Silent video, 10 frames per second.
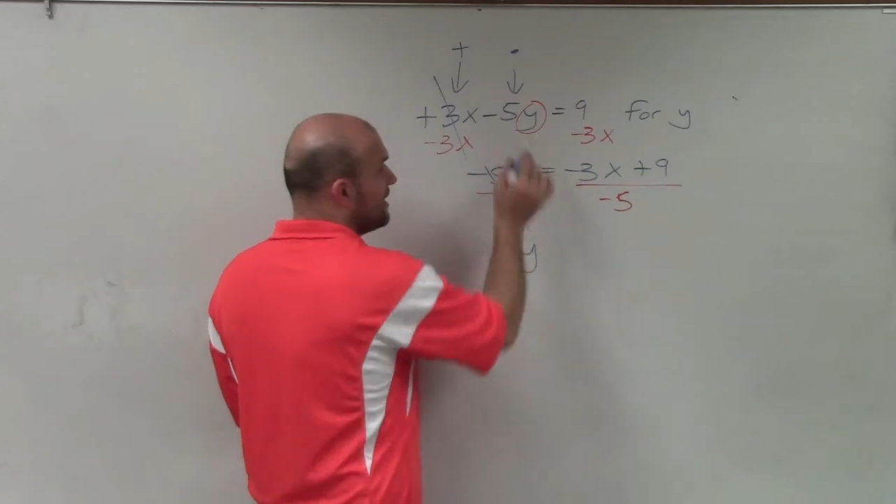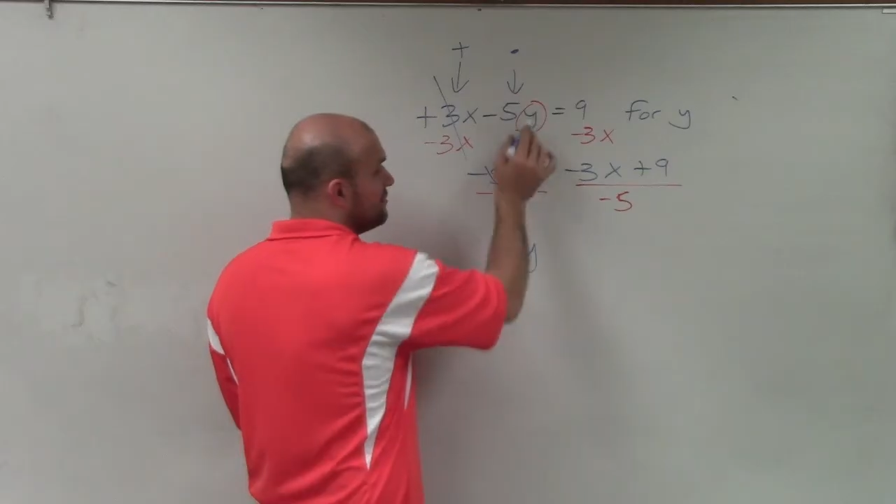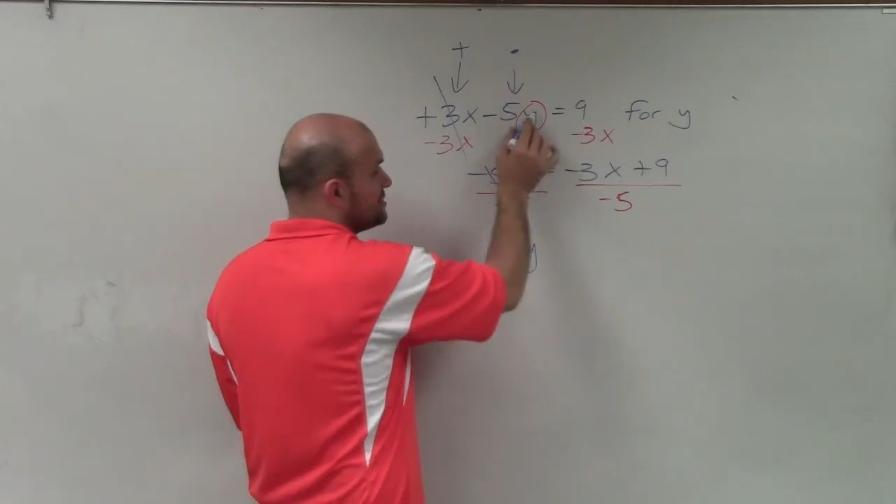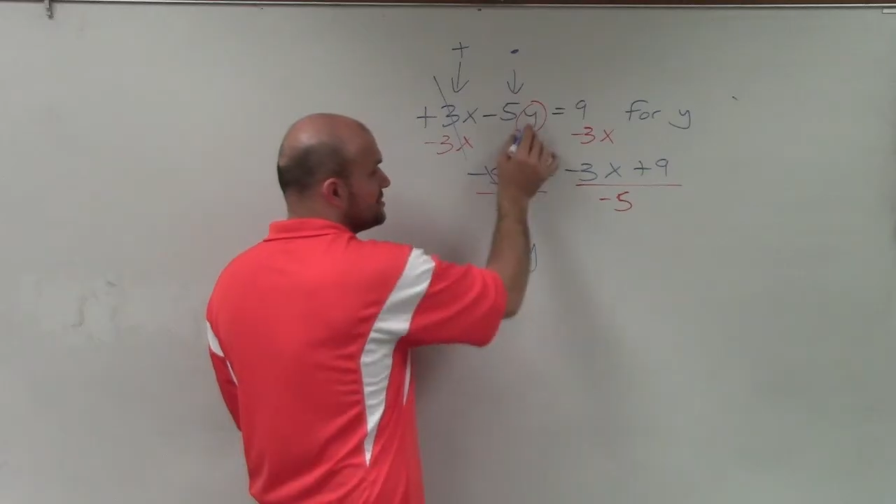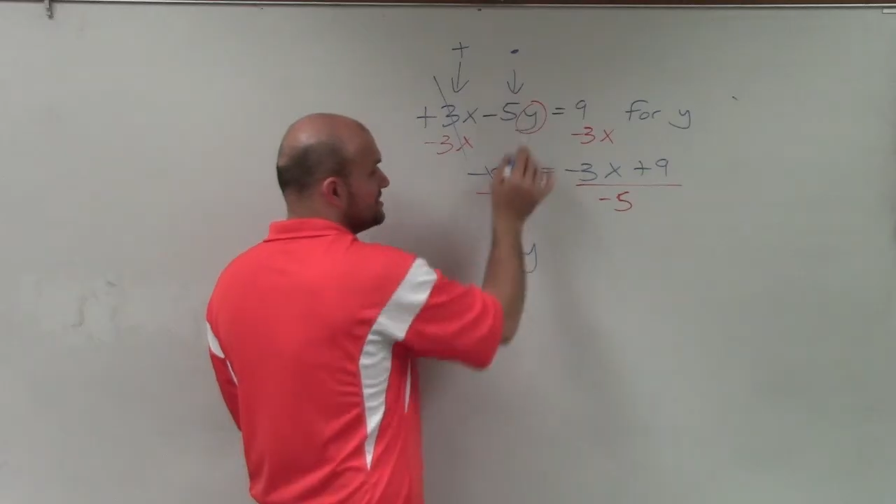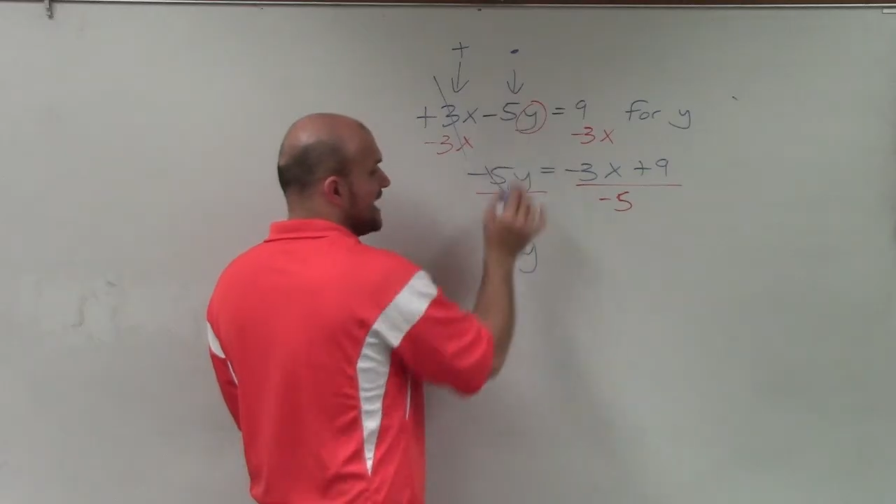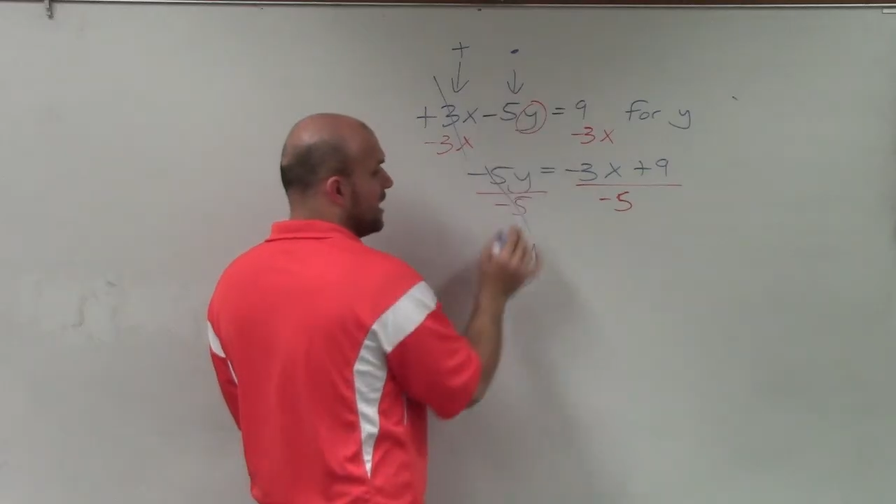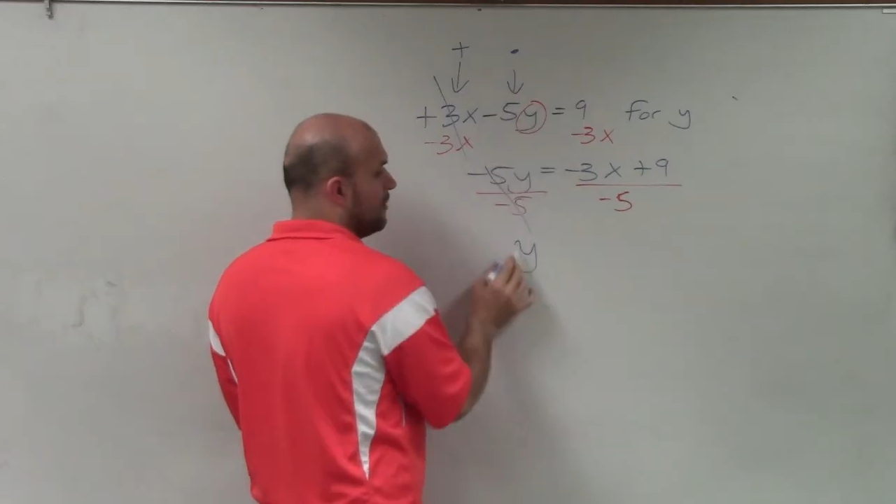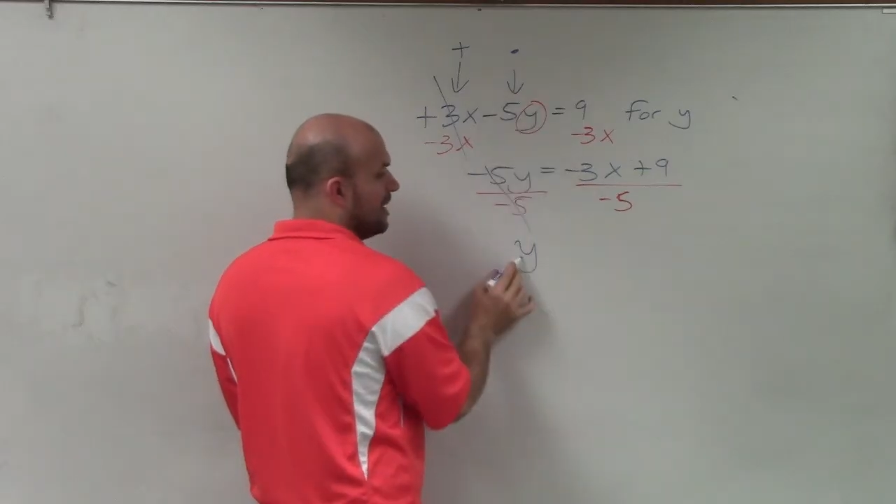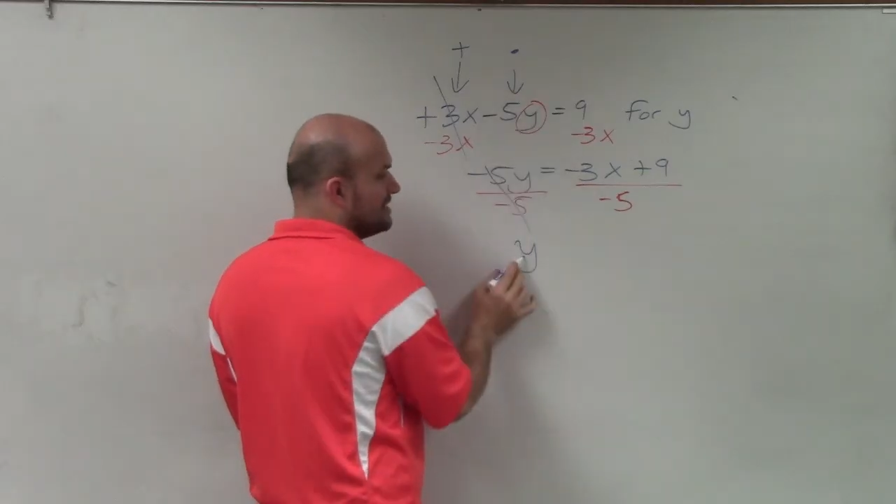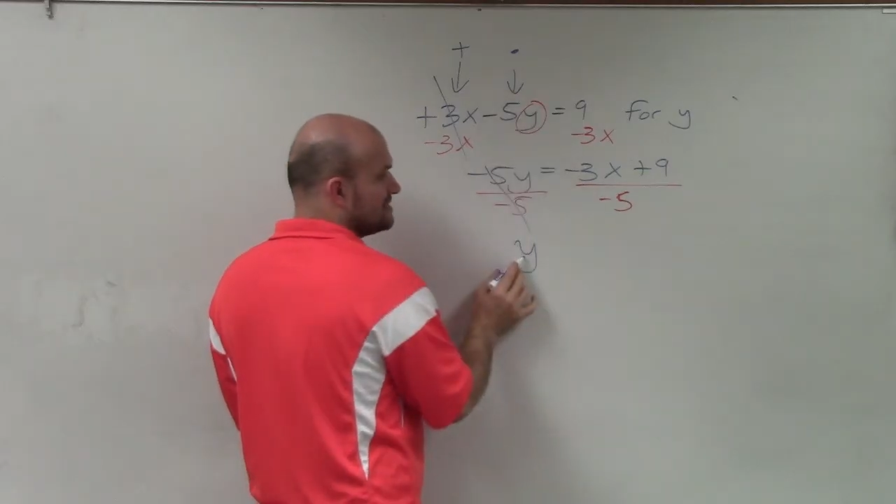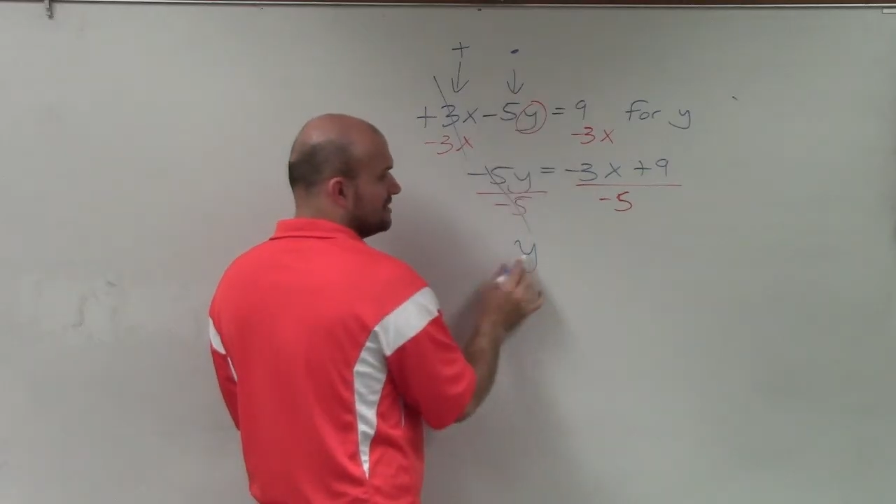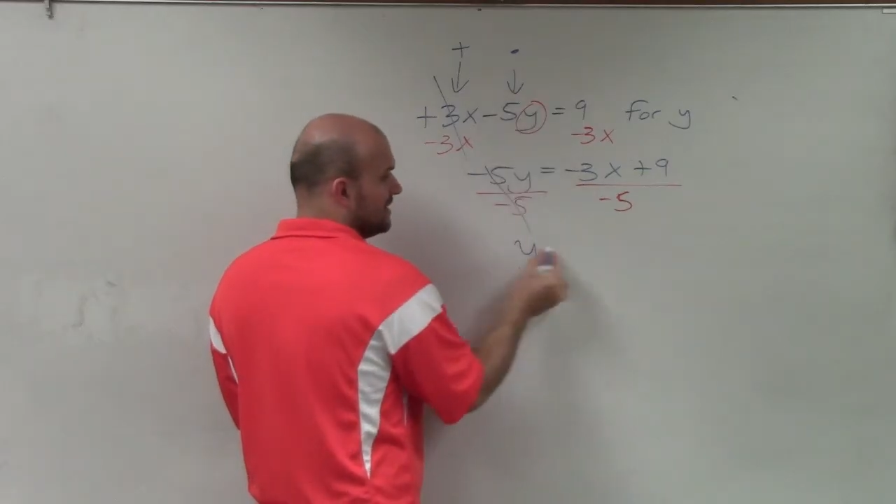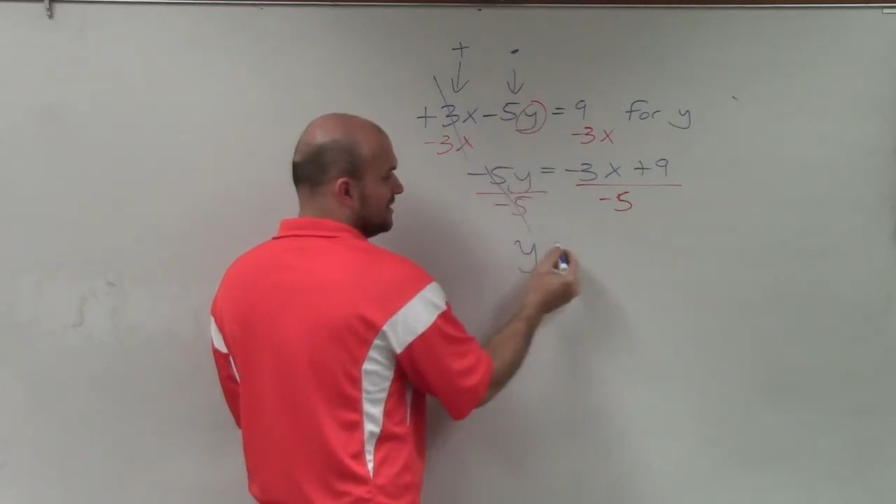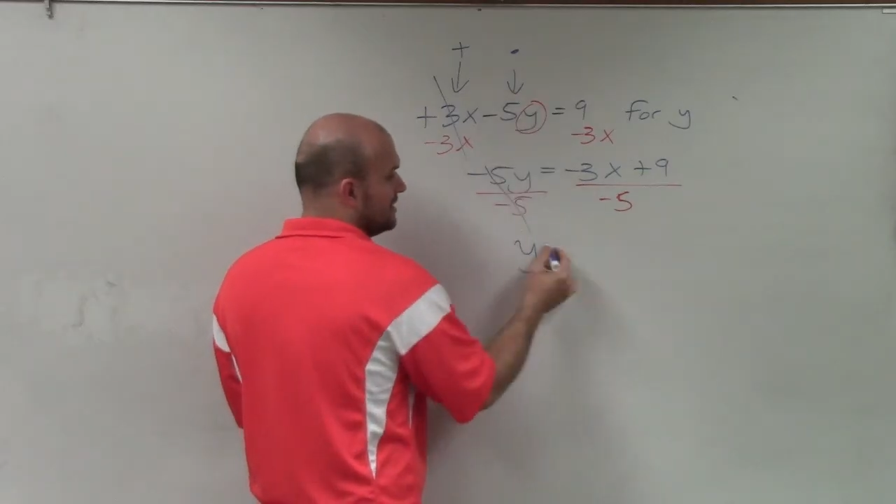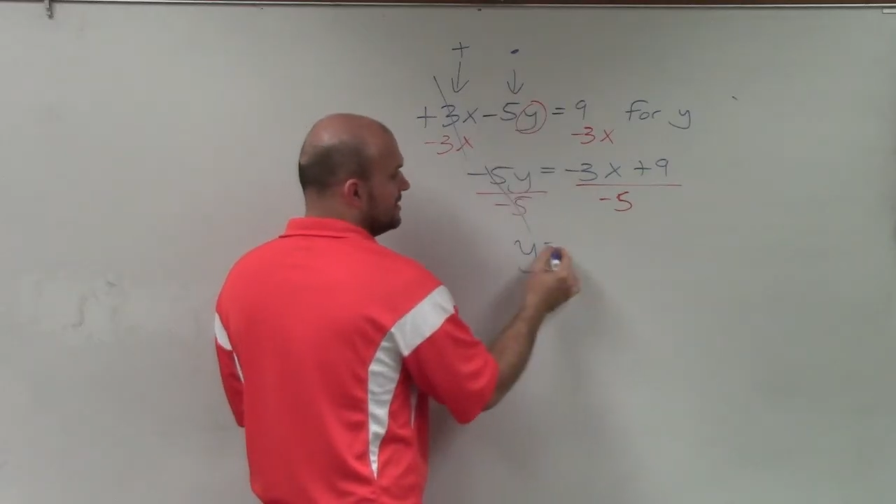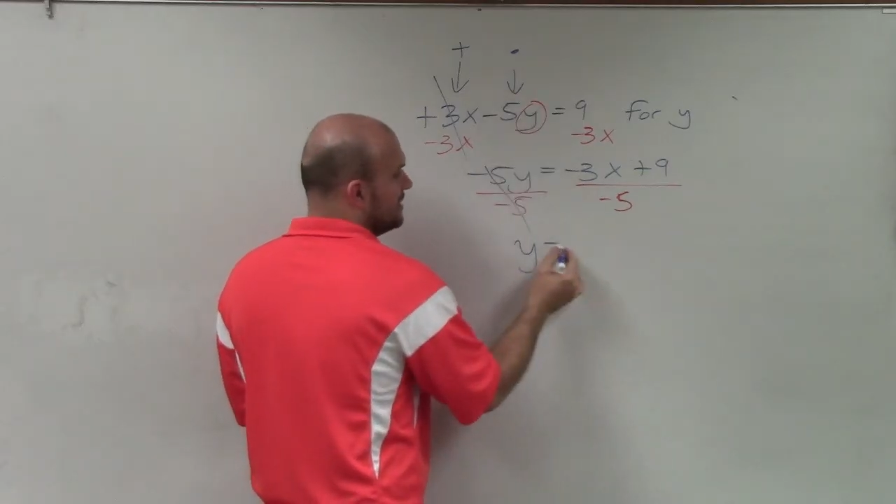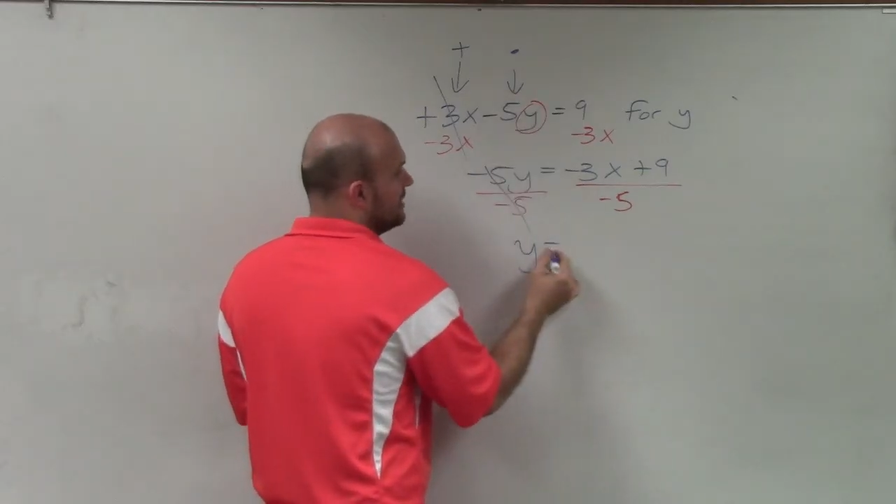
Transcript: which is now isolated,